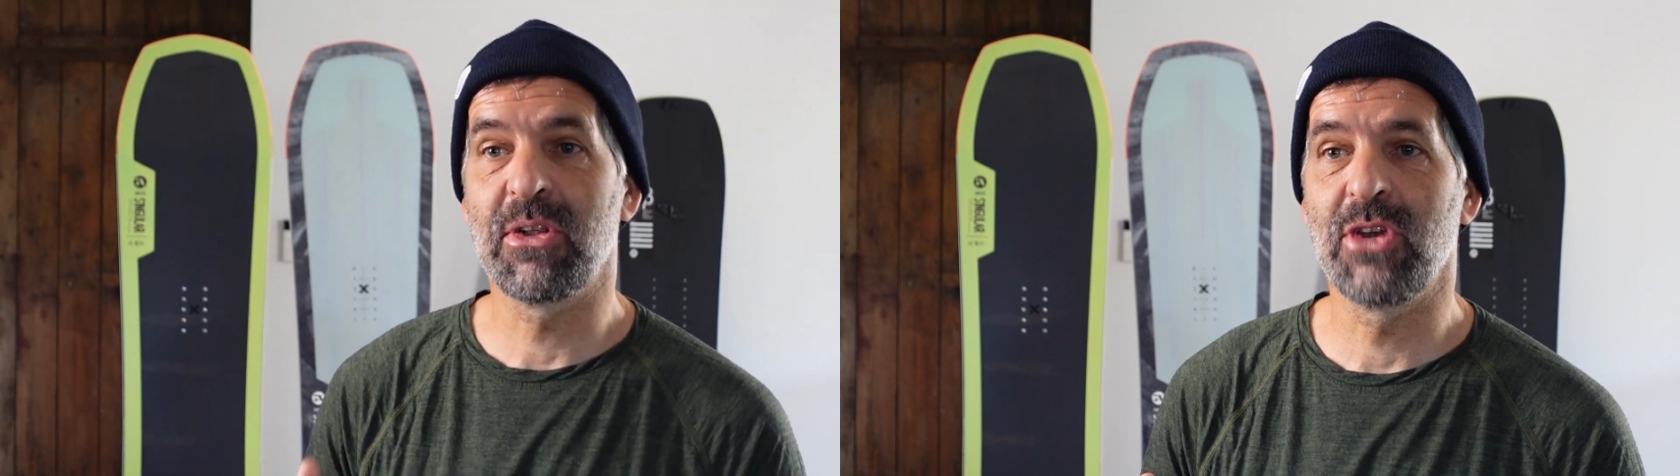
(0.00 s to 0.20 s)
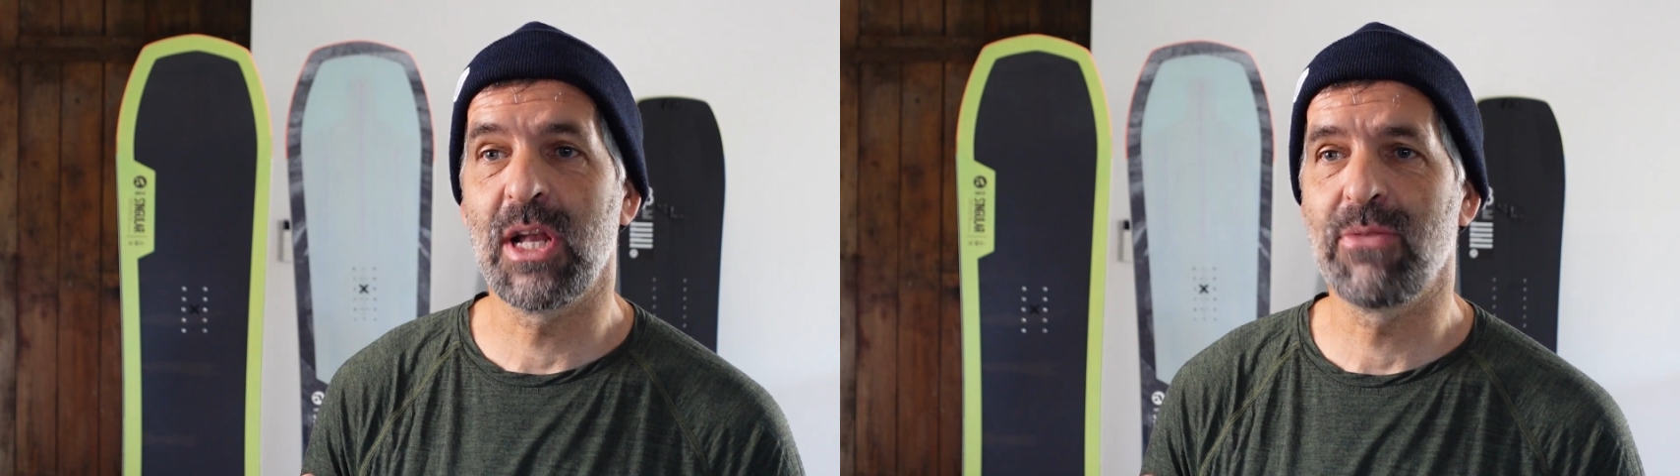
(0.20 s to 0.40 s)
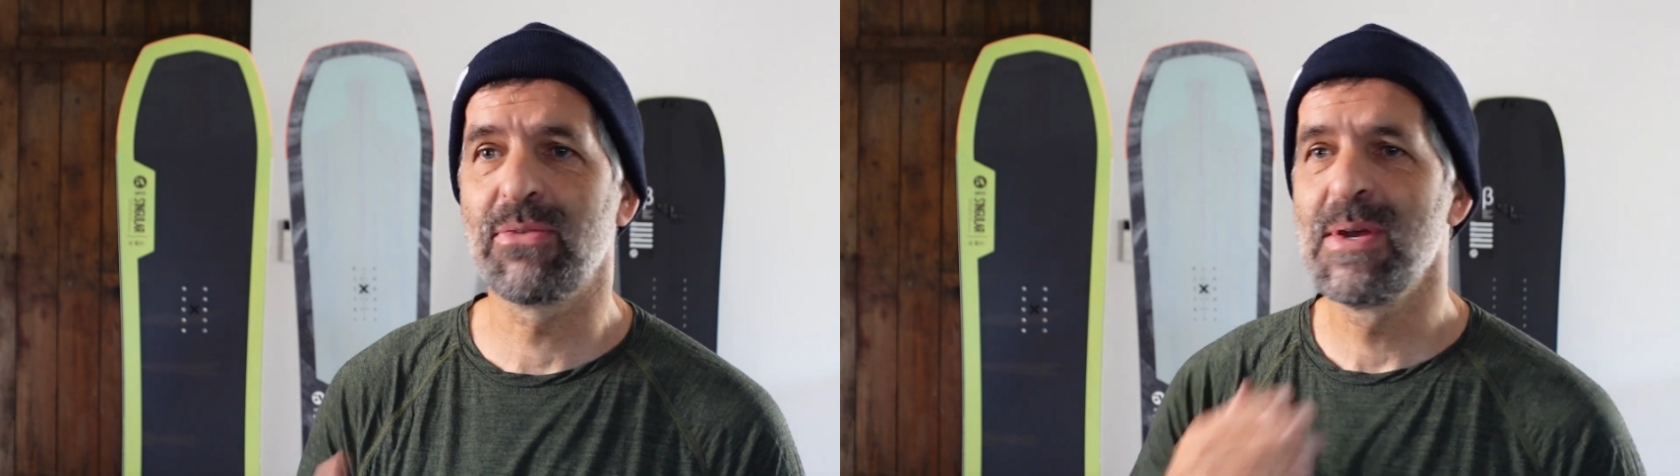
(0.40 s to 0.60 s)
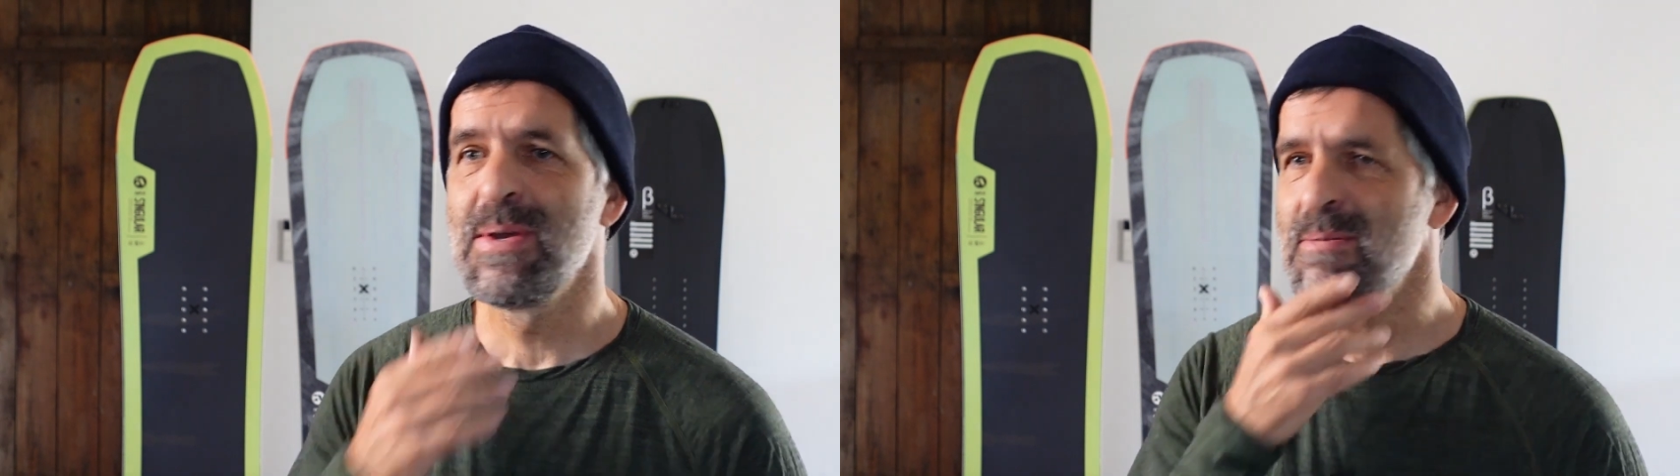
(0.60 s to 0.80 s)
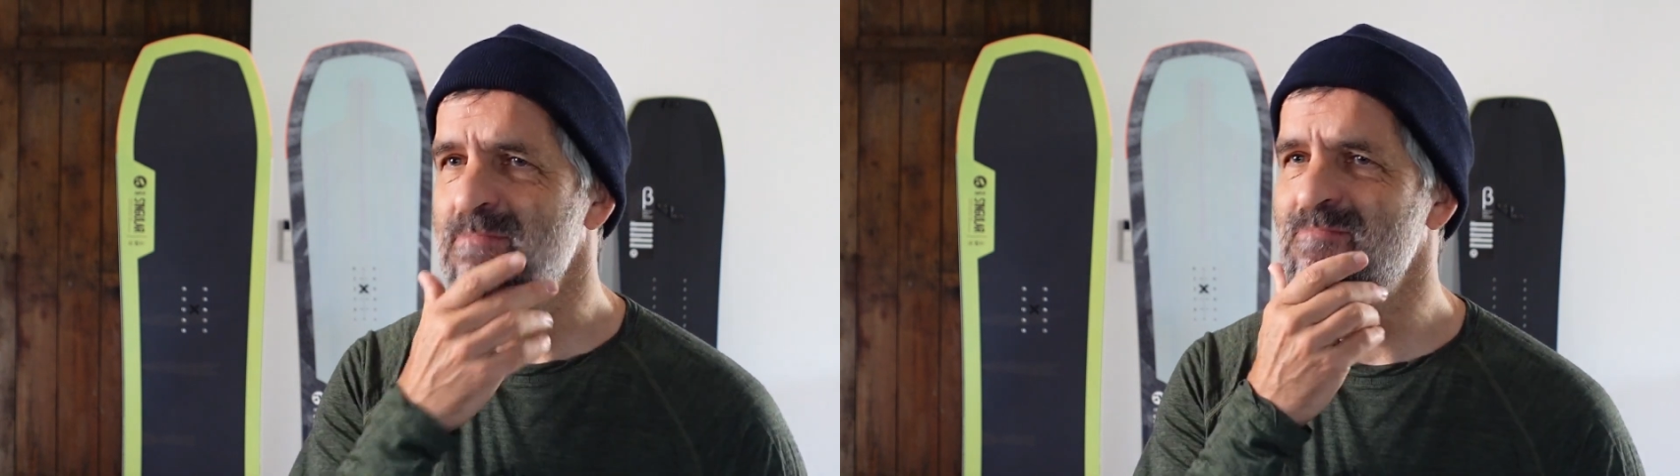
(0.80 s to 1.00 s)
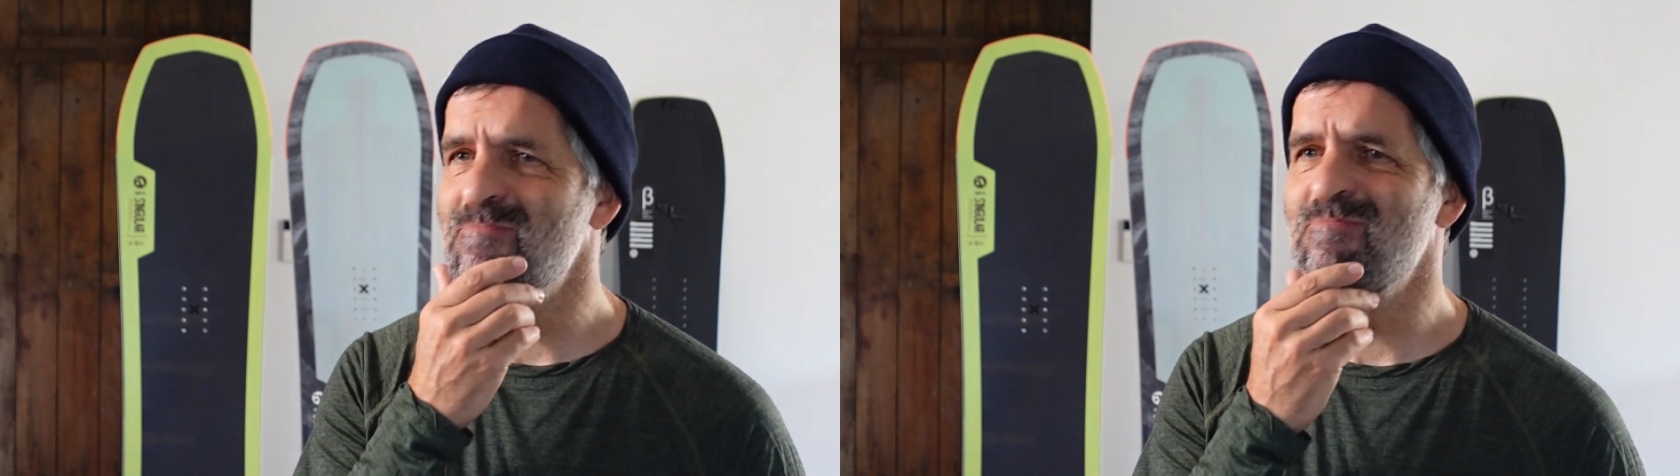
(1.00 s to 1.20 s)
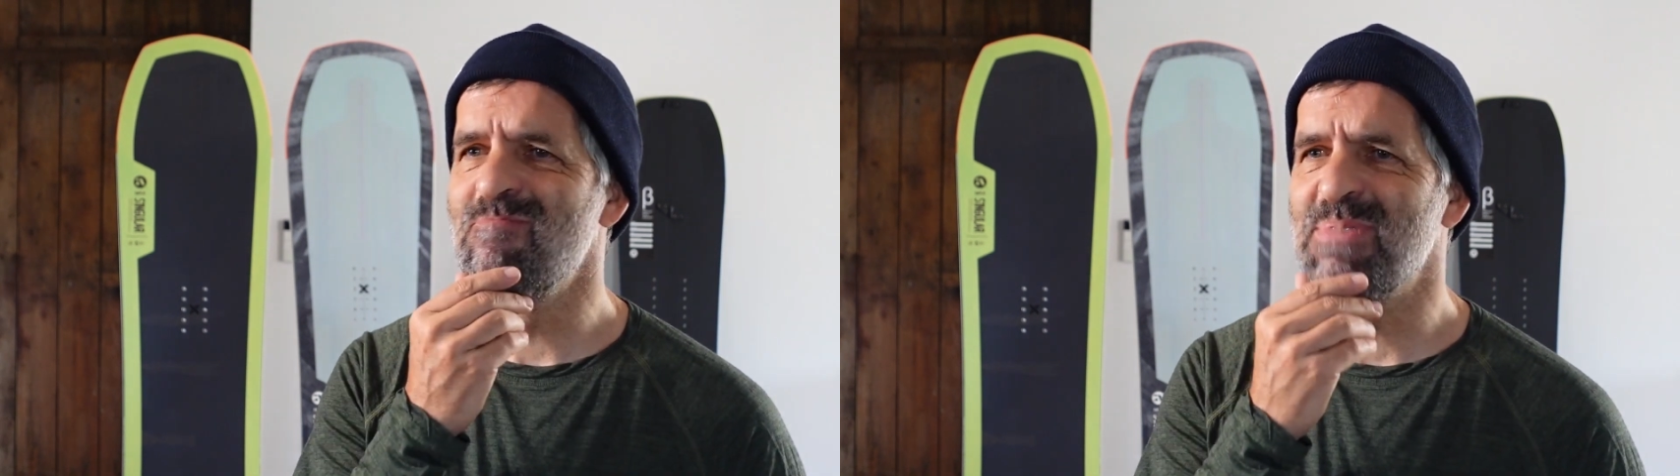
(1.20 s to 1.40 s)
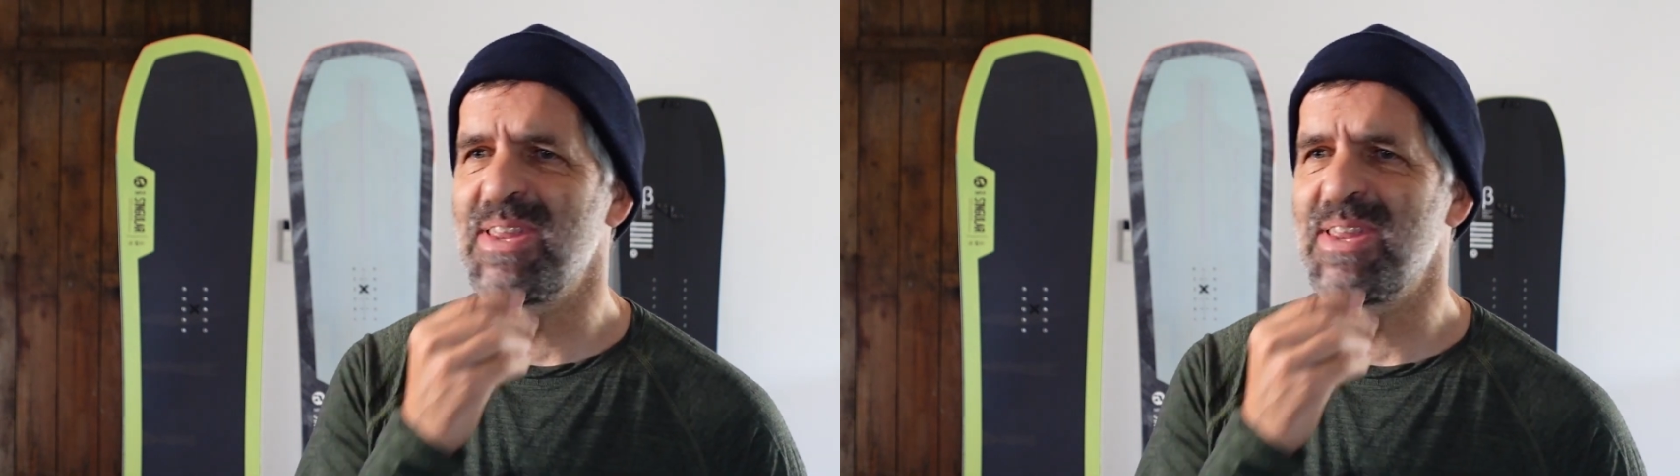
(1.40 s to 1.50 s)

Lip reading: chairlift,